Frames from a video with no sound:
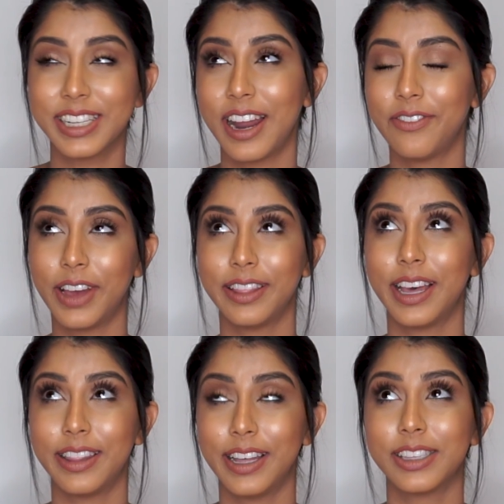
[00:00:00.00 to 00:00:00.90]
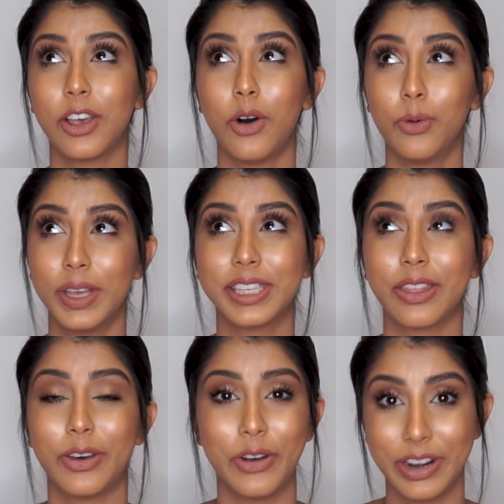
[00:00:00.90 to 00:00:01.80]
and I find that that's always
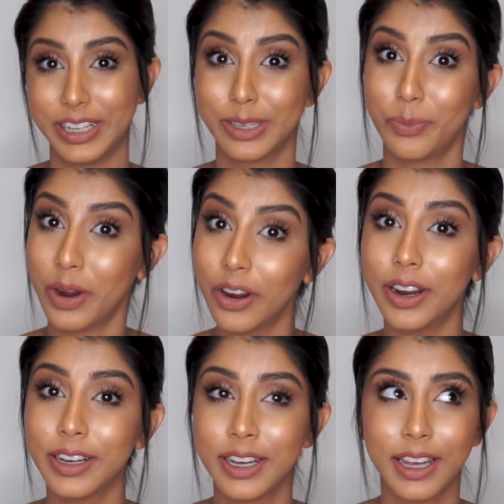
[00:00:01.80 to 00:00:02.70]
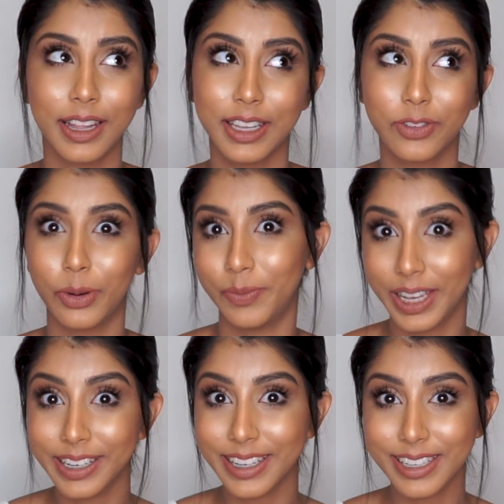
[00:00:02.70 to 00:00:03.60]
the hardest part, at least for me
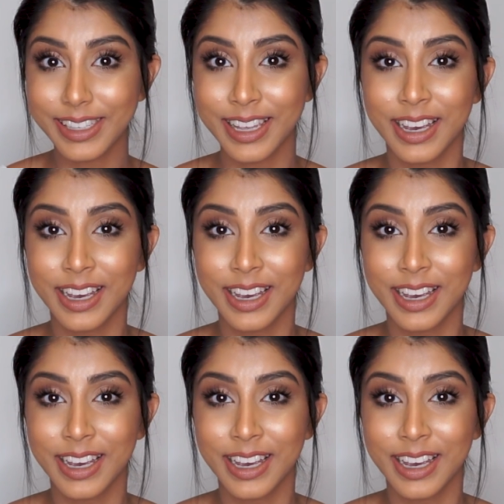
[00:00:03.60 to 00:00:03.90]
it is.